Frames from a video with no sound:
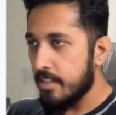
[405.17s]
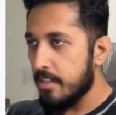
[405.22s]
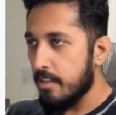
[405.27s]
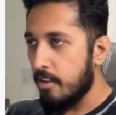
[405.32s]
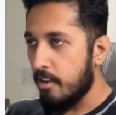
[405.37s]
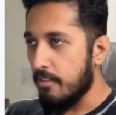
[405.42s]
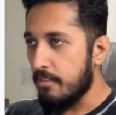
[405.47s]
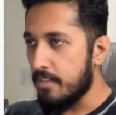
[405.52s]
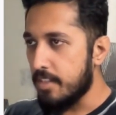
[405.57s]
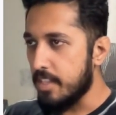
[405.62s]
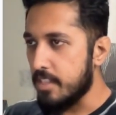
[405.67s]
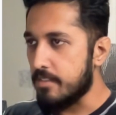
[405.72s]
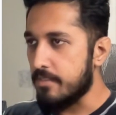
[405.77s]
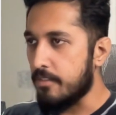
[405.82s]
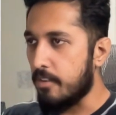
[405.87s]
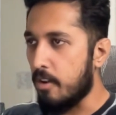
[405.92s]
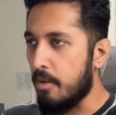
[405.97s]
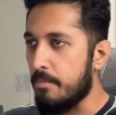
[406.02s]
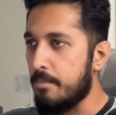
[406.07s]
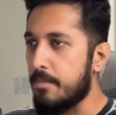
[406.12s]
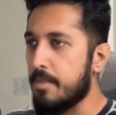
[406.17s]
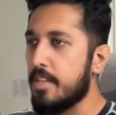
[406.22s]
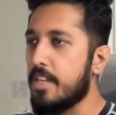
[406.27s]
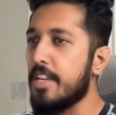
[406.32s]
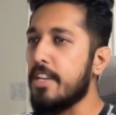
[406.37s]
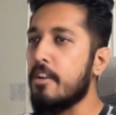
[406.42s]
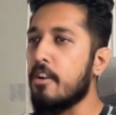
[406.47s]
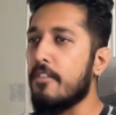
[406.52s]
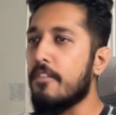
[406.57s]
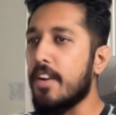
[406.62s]
of this form,
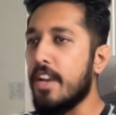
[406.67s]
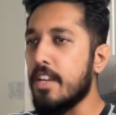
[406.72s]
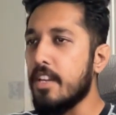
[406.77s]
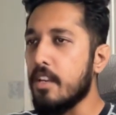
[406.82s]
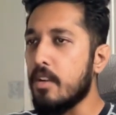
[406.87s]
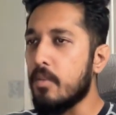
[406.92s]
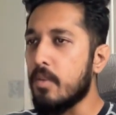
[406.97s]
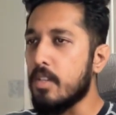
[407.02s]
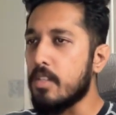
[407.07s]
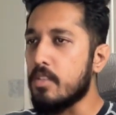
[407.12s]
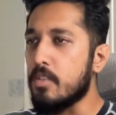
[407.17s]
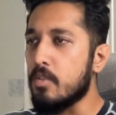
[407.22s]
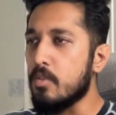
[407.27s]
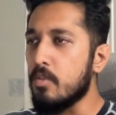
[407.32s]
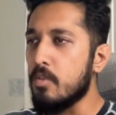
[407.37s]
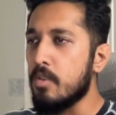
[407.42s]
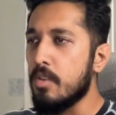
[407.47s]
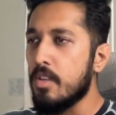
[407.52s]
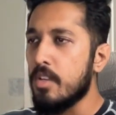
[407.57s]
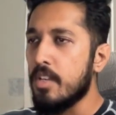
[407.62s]
t of n equals to